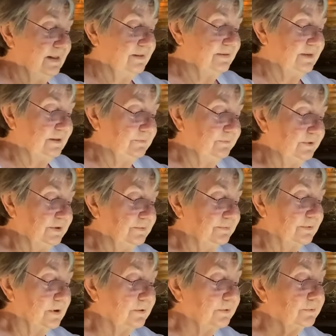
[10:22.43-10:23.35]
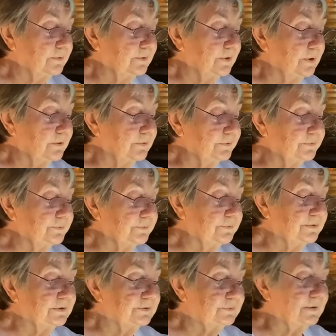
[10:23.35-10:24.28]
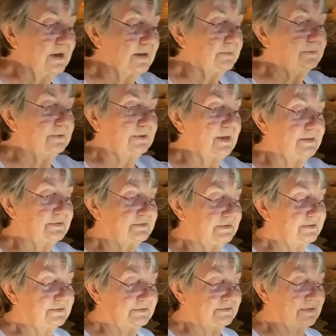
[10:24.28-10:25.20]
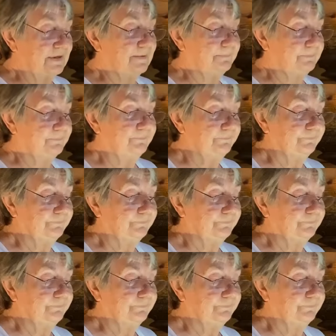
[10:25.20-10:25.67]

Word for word: then we grow, go through the tranquilizing step,